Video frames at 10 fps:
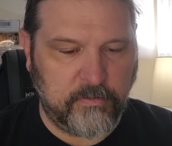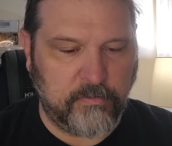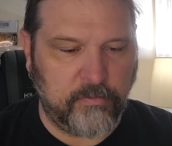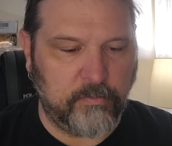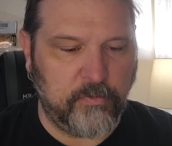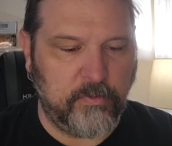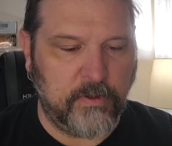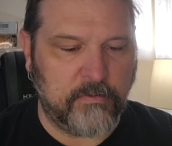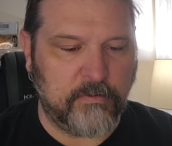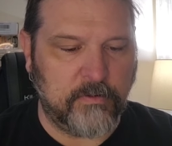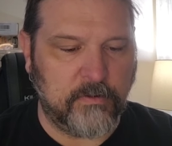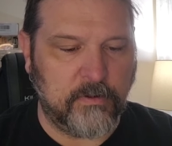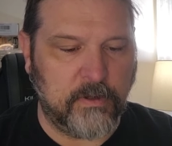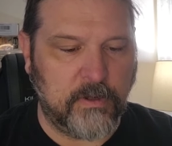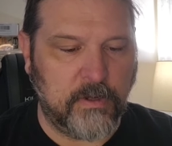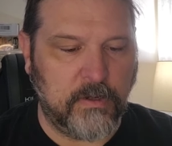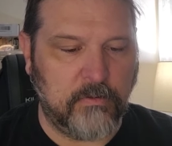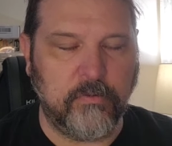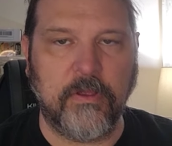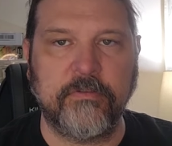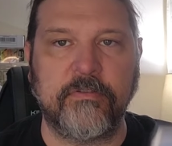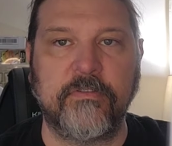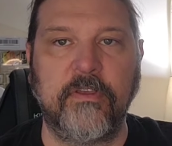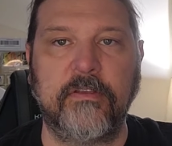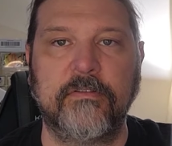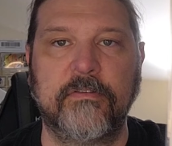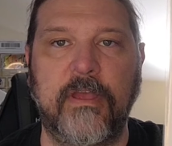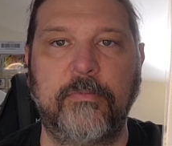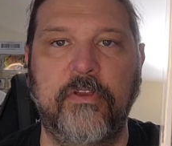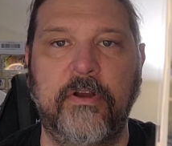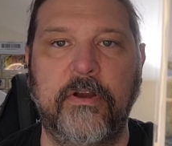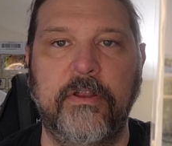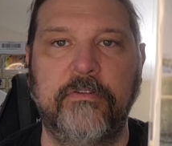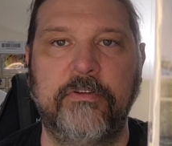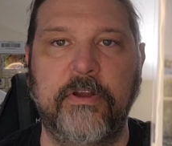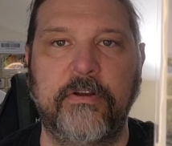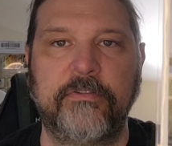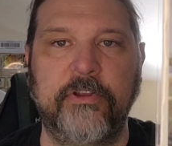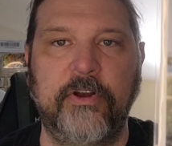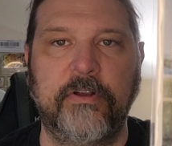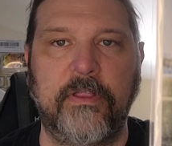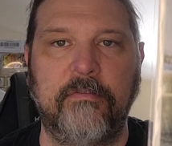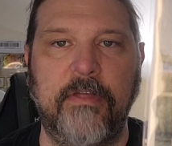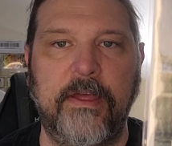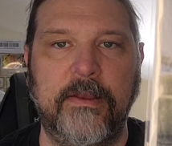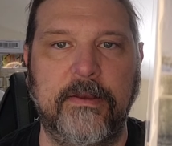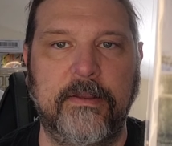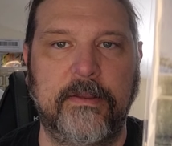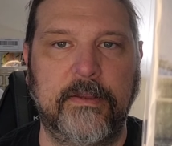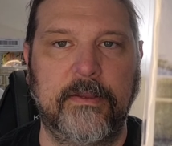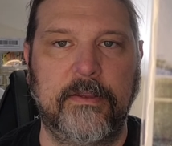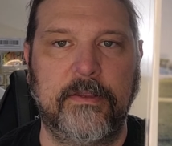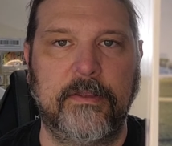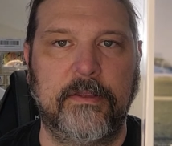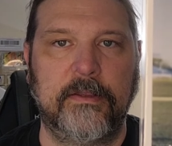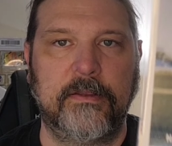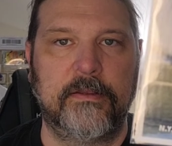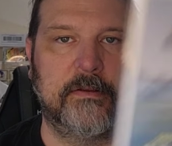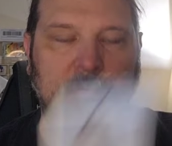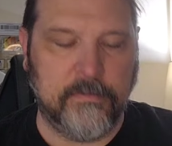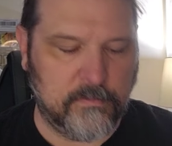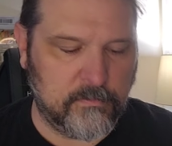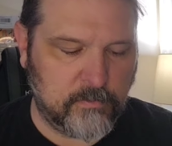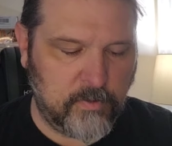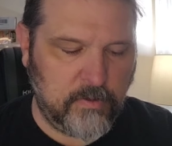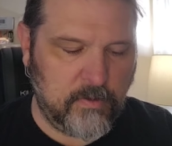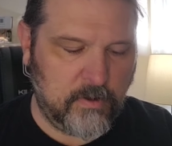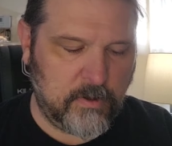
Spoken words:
Another Topps Heritage, I think this is from 2006 Topps Heritage, Derek Jeter, love that.